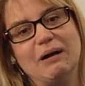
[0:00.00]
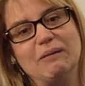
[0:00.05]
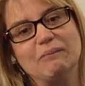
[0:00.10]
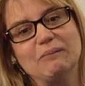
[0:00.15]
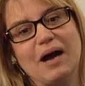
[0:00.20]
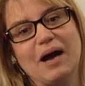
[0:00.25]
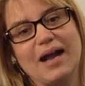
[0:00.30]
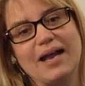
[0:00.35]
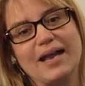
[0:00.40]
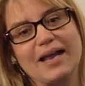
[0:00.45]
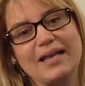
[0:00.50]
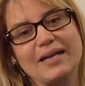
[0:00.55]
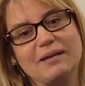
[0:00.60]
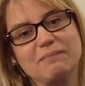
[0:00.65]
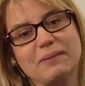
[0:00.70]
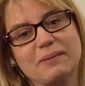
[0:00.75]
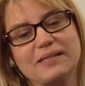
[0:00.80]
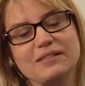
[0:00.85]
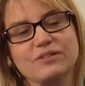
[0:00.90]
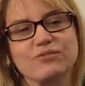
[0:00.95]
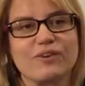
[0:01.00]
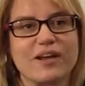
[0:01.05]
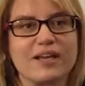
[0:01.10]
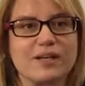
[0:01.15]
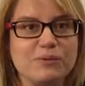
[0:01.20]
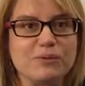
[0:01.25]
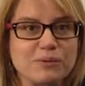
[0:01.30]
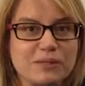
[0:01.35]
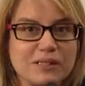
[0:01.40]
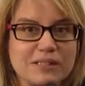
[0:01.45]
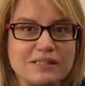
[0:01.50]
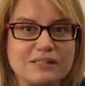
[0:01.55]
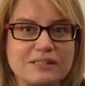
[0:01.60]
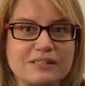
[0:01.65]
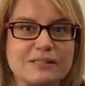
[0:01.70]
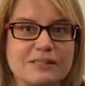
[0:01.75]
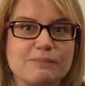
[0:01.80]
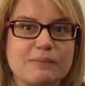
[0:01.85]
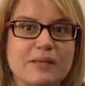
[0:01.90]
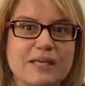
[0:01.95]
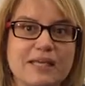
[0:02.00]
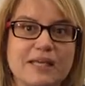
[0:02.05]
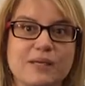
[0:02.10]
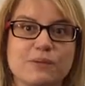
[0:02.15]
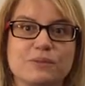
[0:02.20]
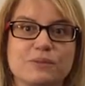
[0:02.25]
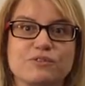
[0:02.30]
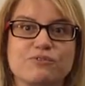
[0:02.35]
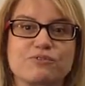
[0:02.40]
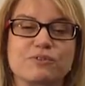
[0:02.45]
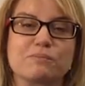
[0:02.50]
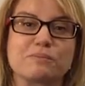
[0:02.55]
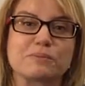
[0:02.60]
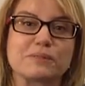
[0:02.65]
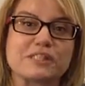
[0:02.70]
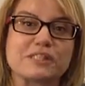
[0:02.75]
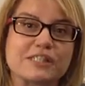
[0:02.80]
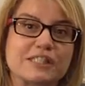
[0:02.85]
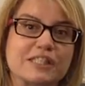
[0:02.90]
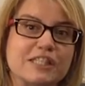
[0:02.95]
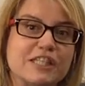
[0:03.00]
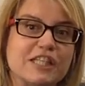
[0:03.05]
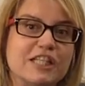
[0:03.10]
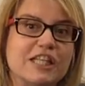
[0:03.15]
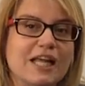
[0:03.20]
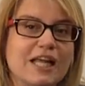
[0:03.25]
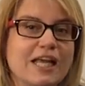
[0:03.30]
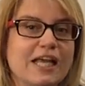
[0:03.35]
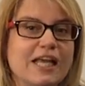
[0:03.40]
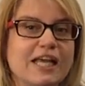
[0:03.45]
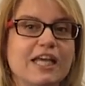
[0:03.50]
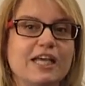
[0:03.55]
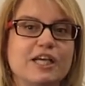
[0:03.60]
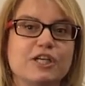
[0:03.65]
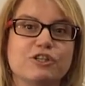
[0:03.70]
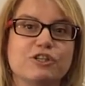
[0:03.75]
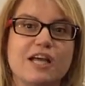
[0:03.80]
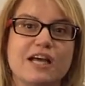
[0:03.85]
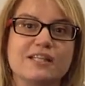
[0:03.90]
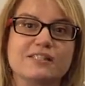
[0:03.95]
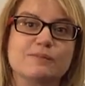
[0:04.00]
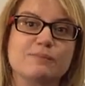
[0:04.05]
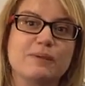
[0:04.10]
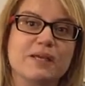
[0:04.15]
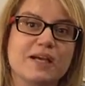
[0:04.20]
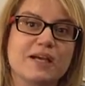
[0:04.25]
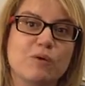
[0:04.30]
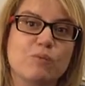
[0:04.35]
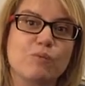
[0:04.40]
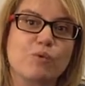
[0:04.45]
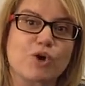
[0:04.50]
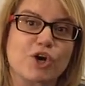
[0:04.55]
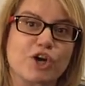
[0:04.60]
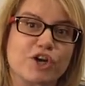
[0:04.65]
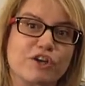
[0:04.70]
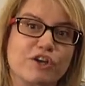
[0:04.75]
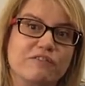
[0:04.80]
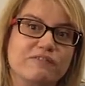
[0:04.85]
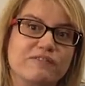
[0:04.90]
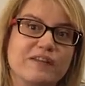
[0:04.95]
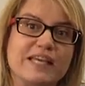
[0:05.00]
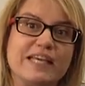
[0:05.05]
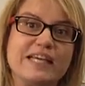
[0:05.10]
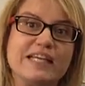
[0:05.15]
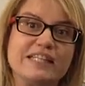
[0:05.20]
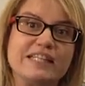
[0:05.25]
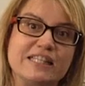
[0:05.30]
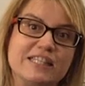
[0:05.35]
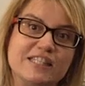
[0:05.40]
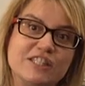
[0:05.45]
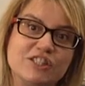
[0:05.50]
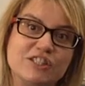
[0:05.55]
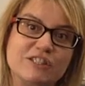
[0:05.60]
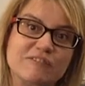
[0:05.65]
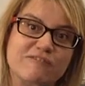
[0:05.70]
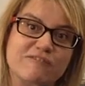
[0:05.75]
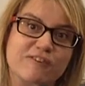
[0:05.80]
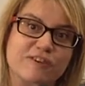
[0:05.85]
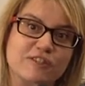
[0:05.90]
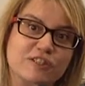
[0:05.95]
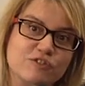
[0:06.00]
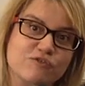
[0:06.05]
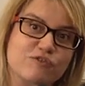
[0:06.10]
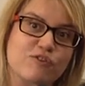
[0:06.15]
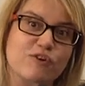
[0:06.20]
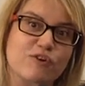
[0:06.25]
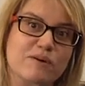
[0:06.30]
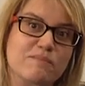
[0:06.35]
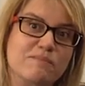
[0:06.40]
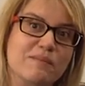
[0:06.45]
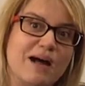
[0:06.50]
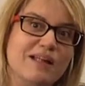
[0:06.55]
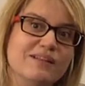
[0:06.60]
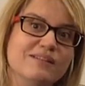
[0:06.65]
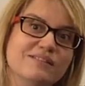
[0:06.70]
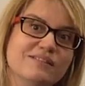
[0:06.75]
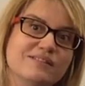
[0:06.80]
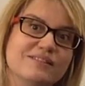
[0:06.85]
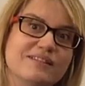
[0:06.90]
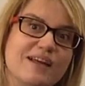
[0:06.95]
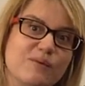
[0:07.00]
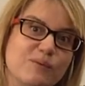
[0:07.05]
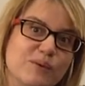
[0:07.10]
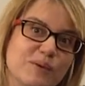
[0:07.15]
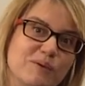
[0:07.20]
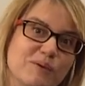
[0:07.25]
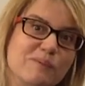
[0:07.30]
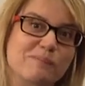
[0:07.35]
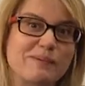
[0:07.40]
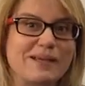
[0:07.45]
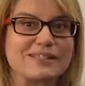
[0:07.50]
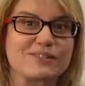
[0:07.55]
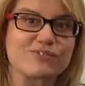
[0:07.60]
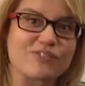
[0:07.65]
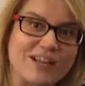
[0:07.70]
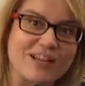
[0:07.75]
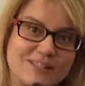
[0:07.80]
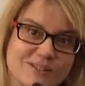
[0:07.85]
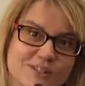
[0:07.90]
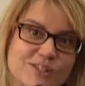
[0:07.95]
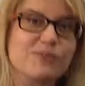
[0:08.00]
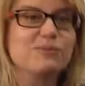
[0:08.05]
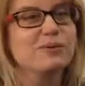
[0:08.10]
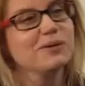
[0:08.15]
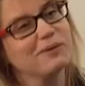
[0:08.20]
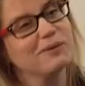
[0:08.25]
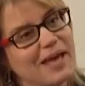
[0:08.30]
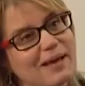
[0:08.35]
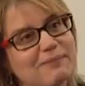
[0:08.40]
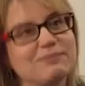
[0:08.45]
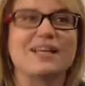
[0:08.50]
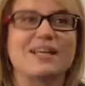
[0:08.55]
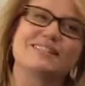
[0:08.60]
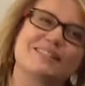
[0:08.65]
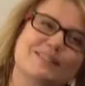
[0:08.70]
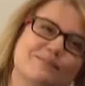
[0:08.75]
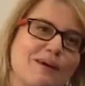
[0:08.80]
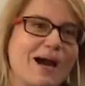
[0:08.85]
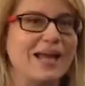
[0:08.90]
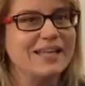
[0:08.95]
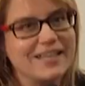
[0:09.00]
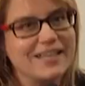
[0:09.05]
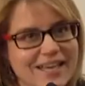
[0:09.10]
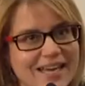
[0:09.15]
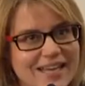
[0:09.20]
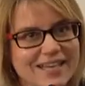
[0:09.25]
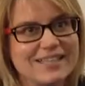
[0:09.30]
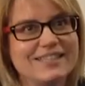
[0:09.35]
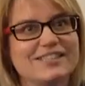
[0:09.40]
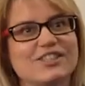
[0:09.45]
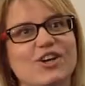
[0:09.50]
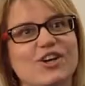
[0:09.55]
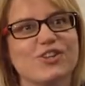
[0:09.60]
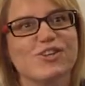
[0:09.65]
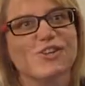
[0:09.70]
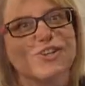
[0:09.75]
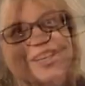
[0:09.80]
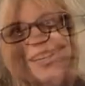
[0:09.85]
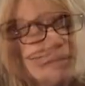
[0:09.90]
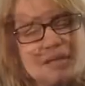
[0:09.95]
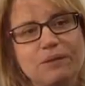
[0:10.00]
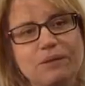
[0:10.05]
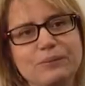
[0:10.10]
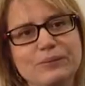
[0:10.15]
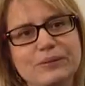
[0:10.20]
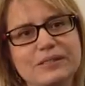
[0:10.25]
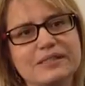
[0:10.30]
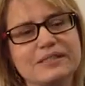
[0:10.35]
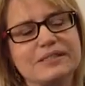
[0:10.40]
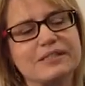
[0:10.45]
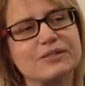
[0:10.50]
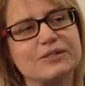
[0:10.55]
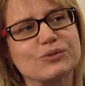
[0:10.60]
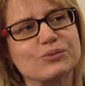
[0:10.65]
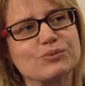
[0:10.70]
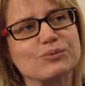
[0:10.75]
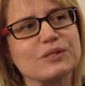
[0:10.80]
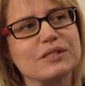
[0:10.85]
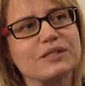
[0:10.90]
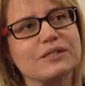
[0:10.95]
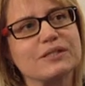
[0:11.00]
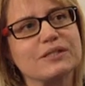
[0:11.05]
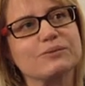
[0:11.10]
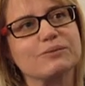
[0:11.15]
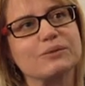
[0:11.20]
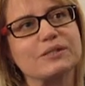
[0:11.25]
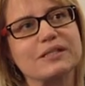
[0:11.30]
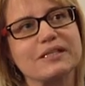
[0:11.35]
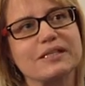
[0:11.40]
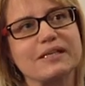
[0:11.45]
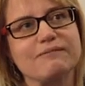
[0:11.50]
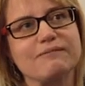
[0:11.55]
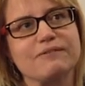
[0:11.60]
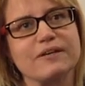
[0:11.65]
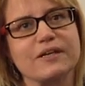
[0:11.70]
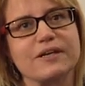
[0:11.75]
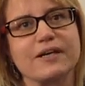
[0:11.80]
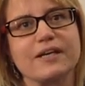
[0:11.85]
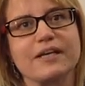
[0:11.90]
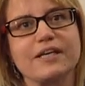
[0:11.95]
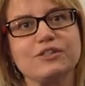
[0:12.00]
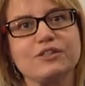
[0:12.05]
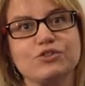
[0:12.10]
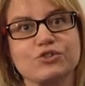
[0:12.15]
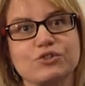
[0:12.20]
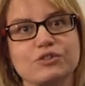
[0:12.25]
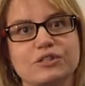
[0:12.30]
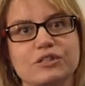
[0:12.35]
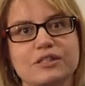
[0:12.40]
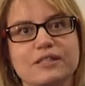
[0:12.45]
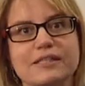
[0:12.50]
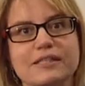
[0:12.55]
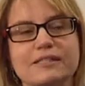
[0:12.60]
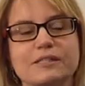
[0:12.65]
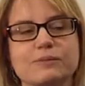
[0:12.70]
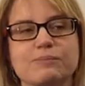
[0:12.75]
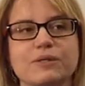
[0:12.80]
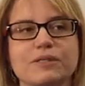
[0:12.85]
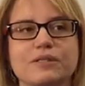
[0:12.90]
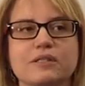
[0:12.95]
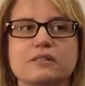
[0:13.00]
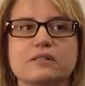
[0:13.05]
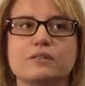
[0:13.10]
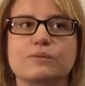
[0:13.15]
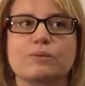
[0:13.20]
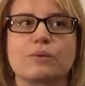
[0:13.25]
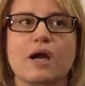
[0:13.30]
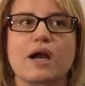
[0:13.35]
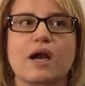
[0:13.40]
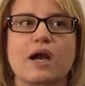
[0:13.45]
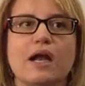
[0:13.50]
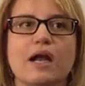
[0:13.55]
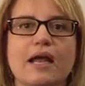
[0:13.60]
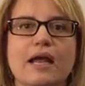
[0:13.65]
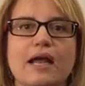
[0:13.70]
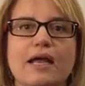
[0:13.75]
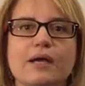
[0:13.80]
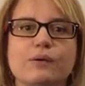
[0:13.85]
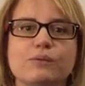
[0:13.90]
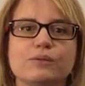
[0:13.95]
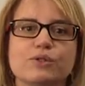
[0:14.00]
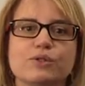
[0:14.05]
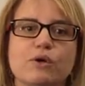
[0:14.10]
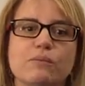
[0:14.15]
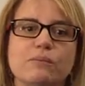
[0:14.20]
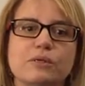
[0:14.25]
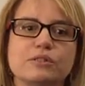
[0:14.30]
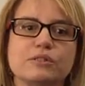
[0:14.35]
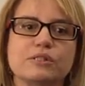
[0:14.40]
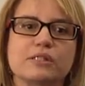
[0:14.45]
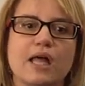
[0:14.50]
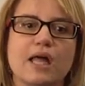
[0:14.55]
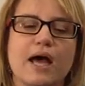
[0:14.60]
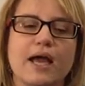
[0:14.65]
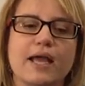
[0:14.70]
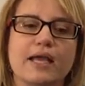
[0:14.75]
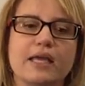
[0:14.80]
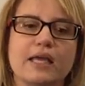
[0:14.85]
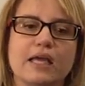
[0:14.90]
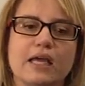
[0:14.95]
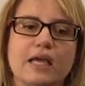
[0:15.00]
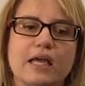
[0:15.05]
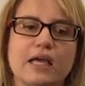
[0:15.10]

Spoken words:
I had a best friend who couldn't speak. He was from Brazil. He could not speak a word of English the first 4 months that we were best friends, so we kept on smiling at each other. It was this really, really very interesting experience where it was almost like